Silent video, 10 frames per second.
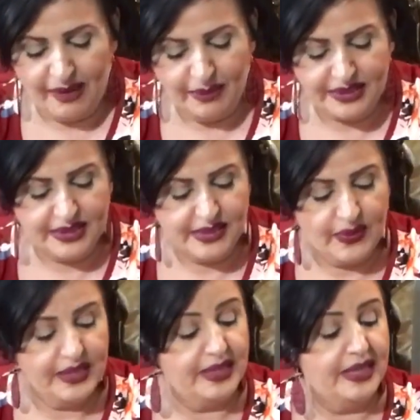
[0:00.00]
But this
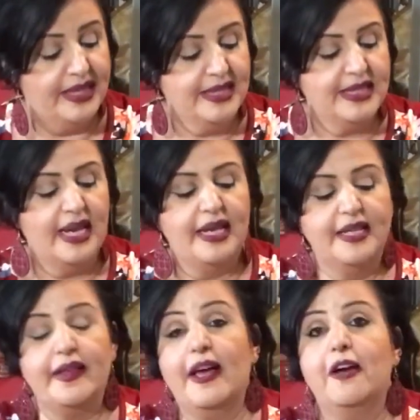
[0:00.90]
one on the inside, it,
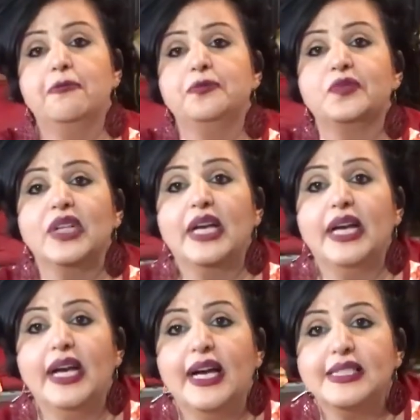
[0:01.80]

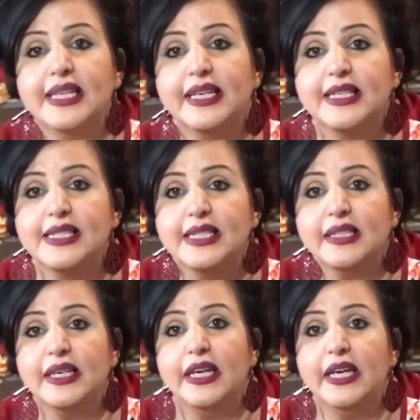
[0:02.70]
it has like a
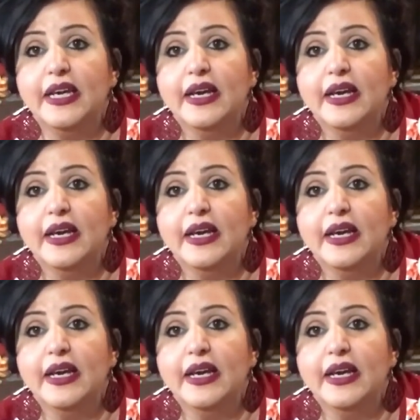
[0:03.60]
silky